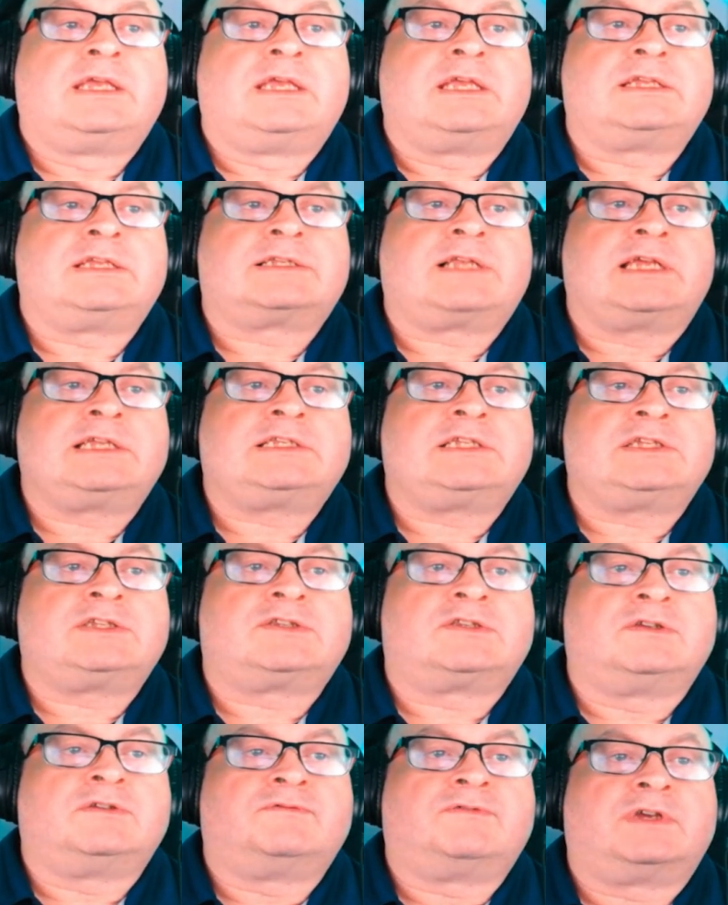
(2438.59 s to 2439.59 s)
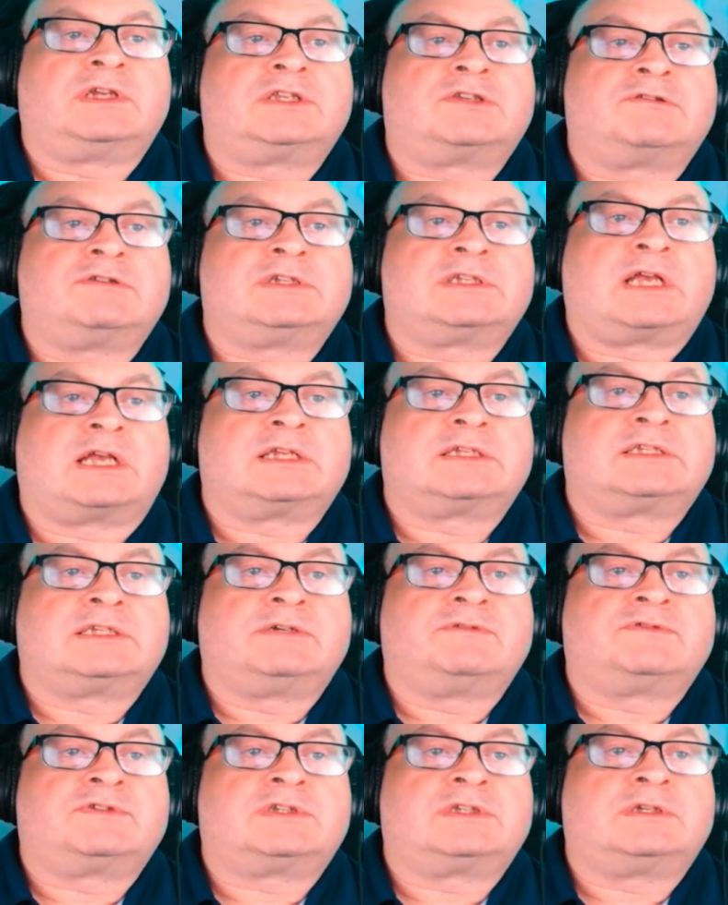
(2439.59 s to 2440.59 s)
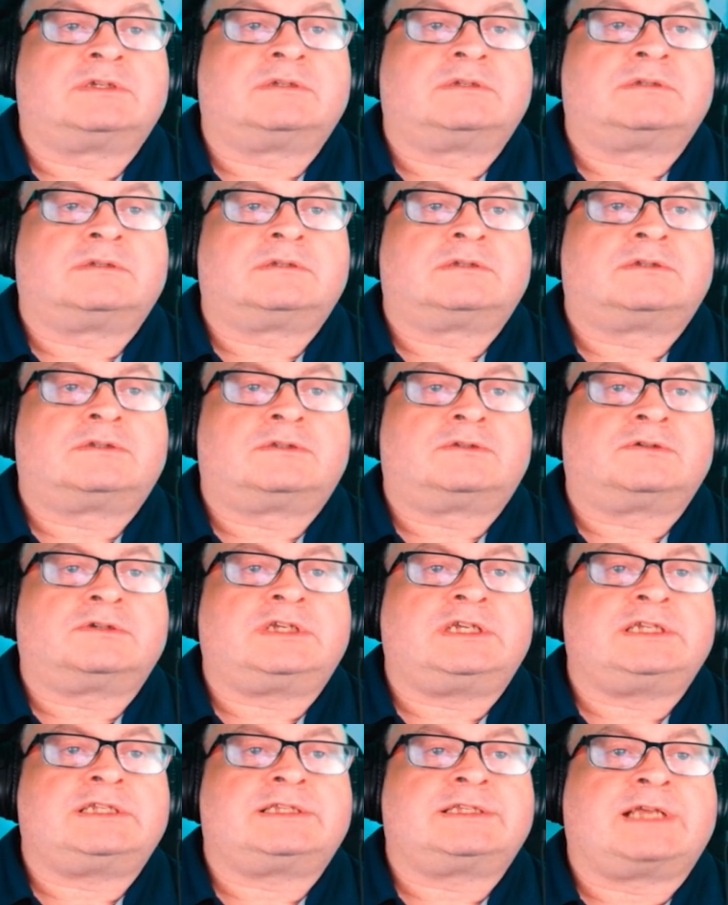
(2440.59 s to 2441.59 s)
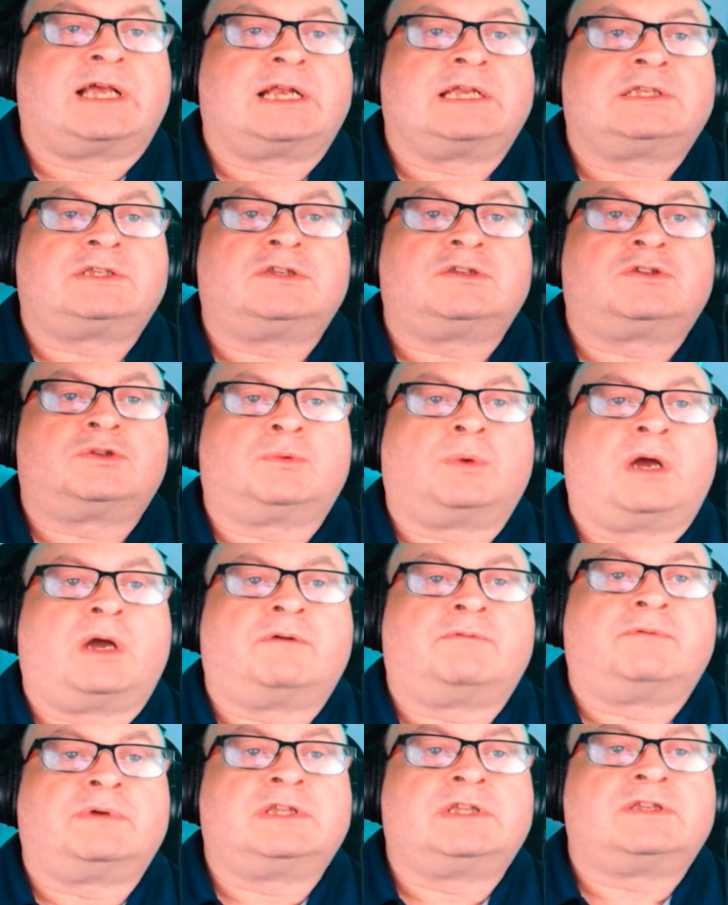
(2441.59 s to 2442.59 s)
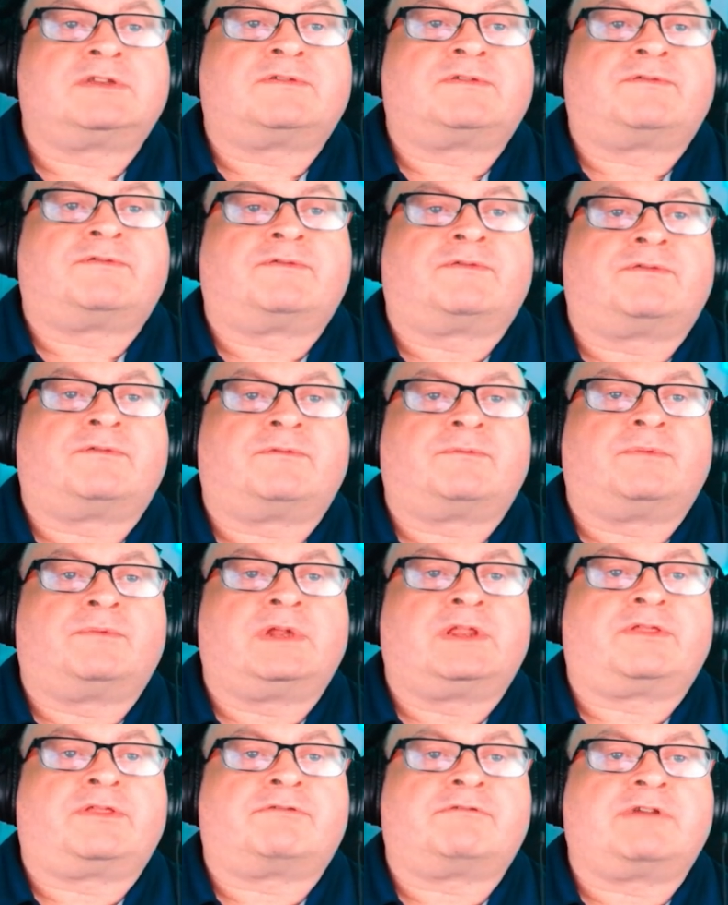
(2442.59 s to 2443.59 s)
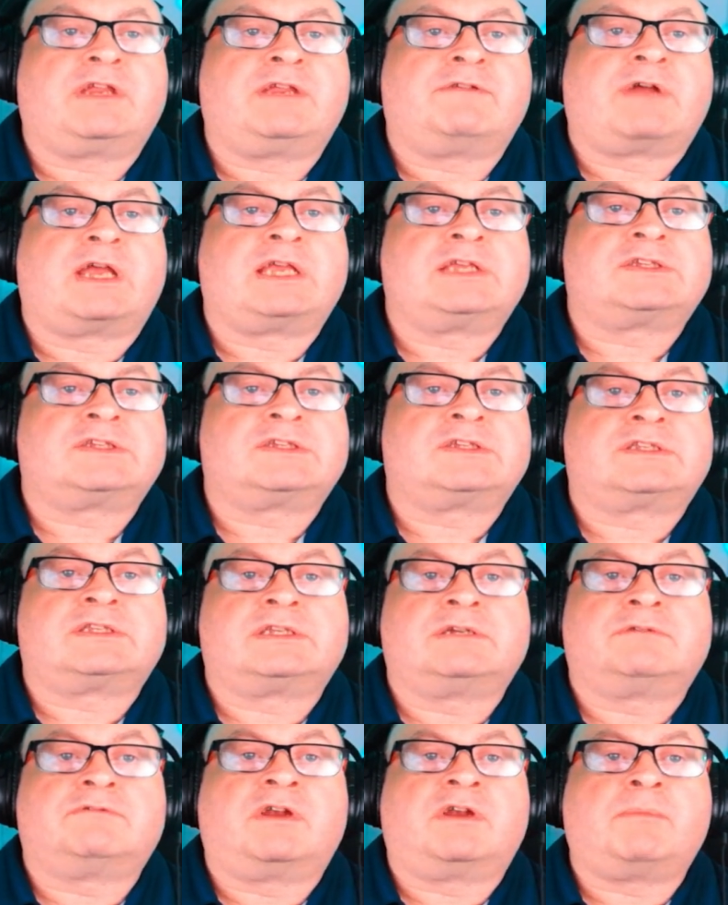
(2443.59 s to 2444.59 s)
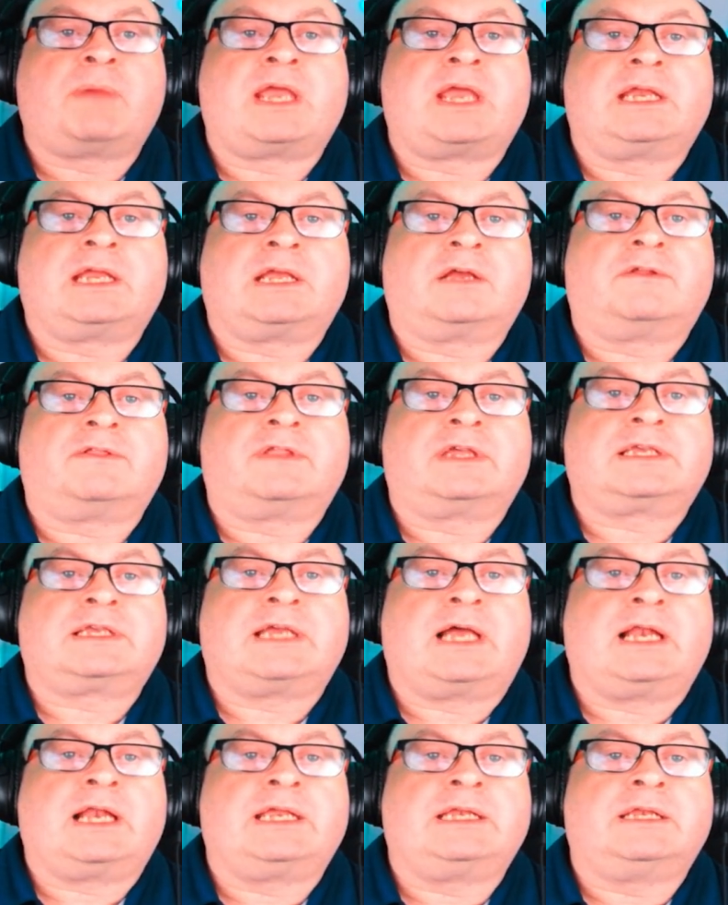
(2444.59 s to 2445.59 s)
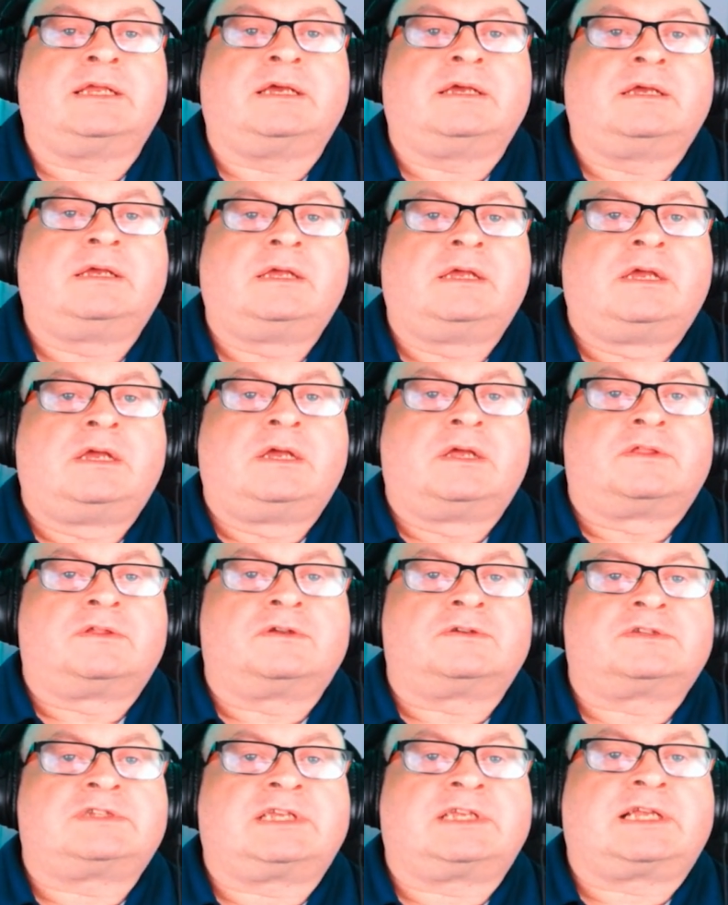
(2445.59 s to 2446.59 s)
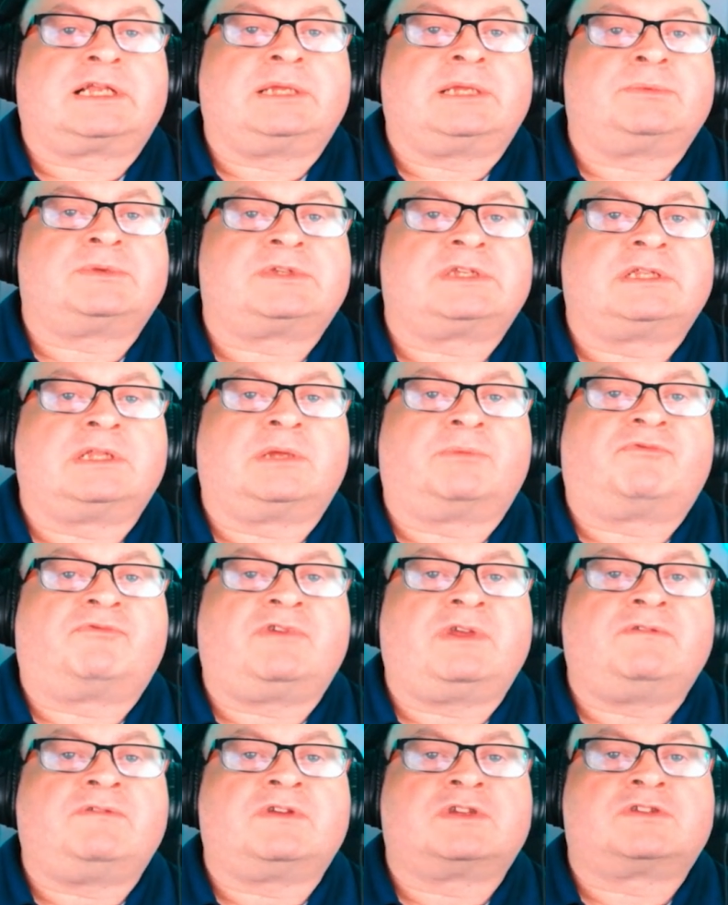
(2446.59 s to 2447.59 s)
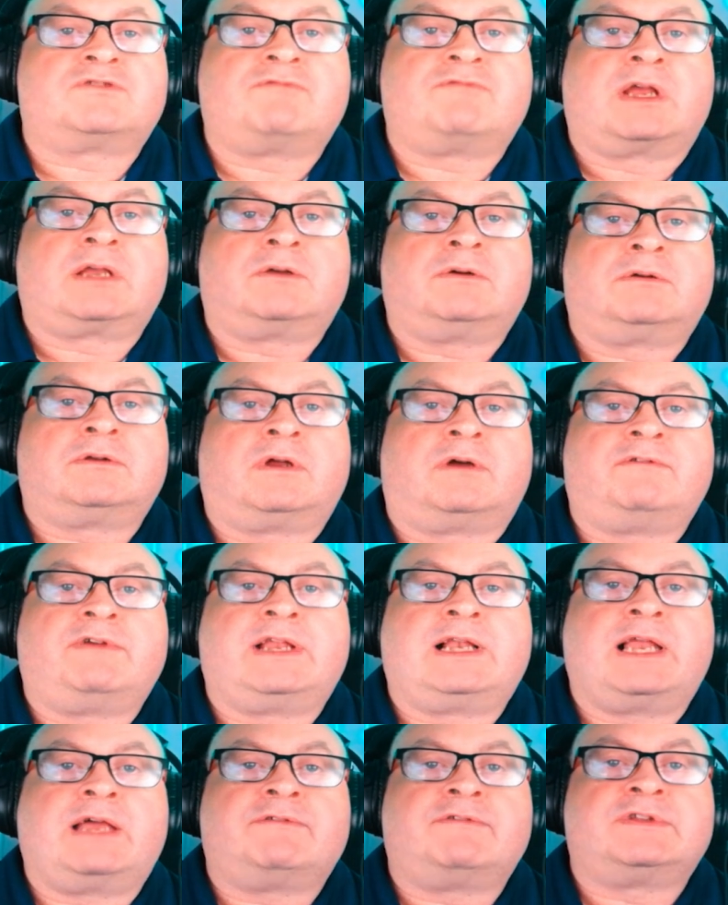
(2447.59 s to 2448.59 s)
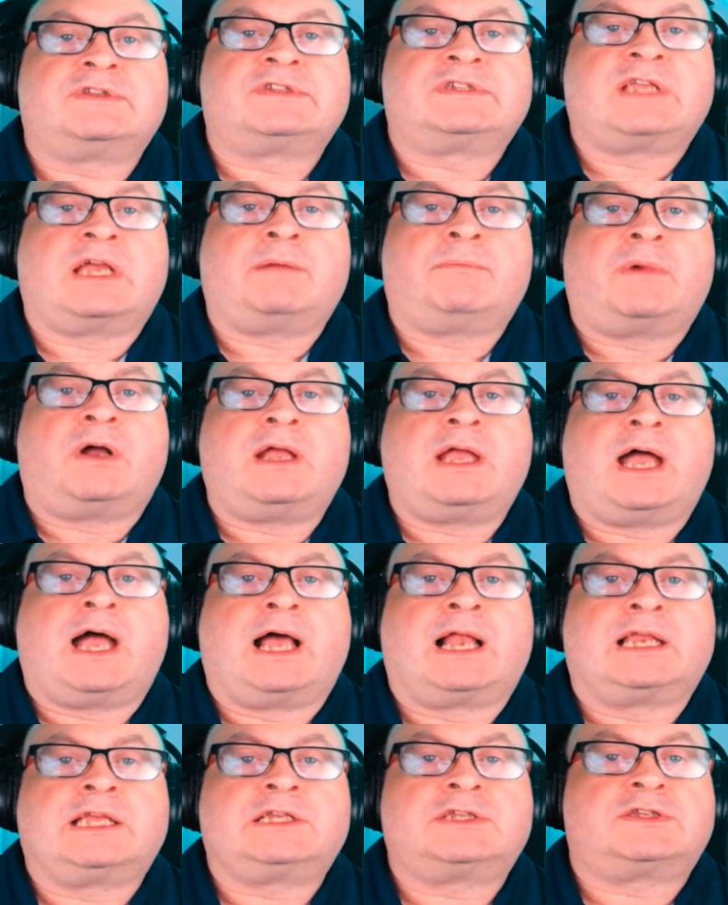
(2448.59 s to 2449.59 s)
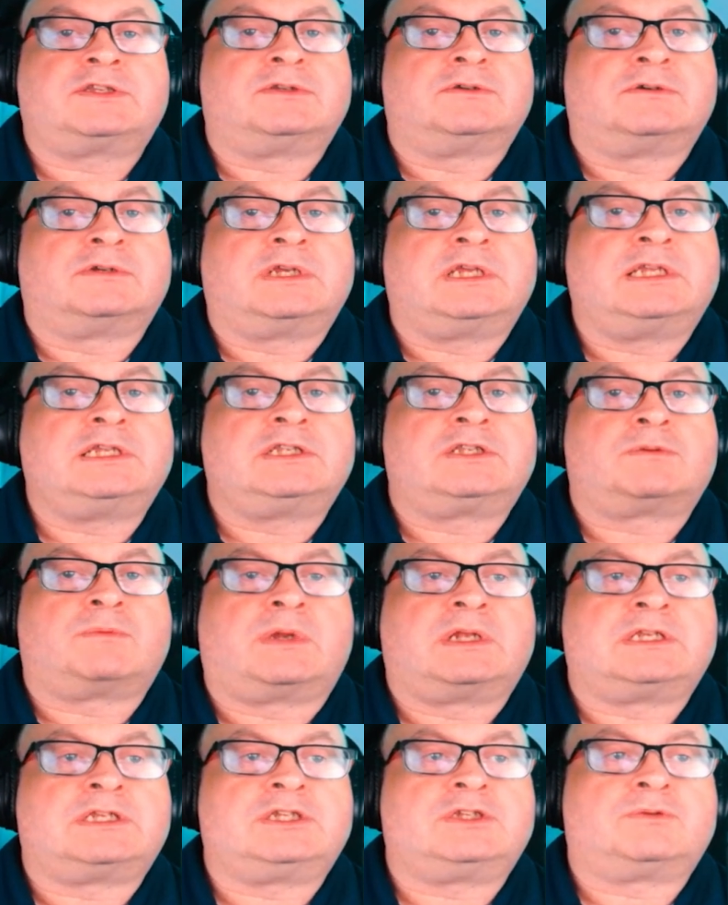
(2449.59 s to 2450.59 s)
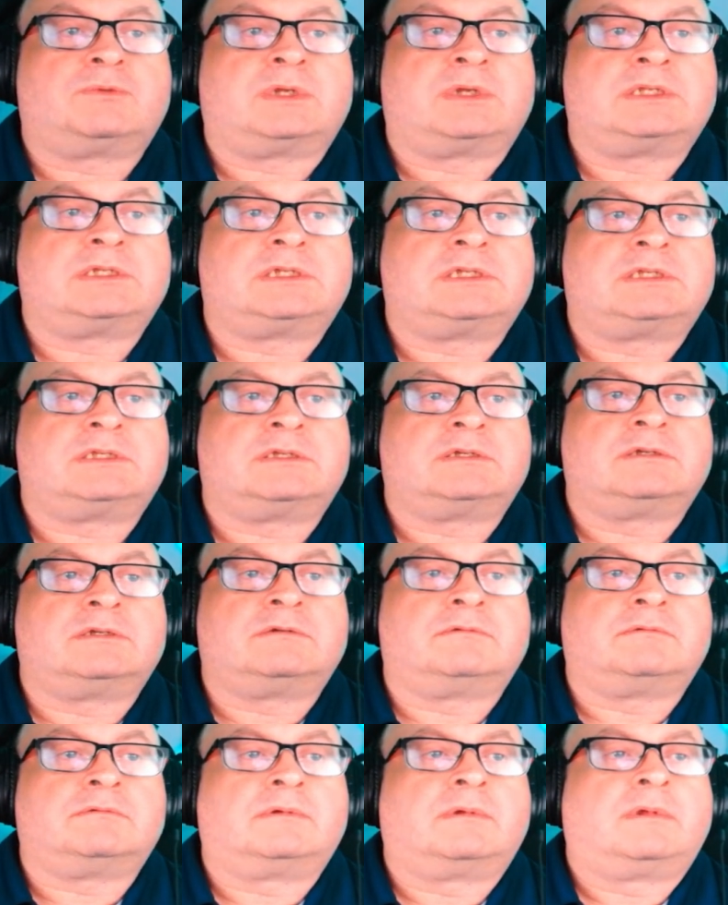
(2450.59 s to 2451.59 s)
His latest 2 victories at Silverstone took his tally to 12 wins, with 3 races still remaining on the calendar, thus eclipsing the previous record of 11 set by Alex Dunn in 2022.